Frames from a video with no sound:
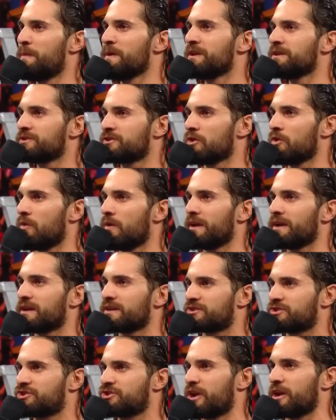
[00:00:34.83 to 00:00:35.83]
been doing
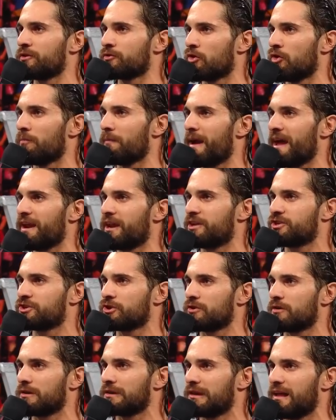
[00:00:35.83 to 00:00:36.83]
as general
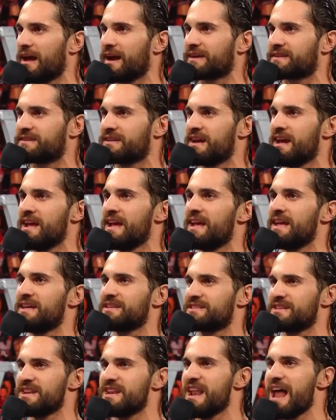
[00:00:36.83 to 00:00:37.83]
manager elect
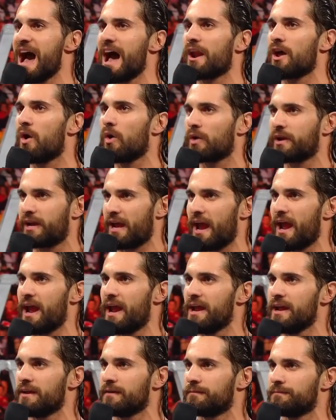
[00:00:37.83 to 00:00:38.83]
is not
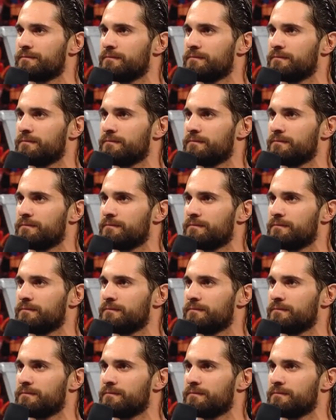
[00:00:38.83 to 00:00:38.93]
okay.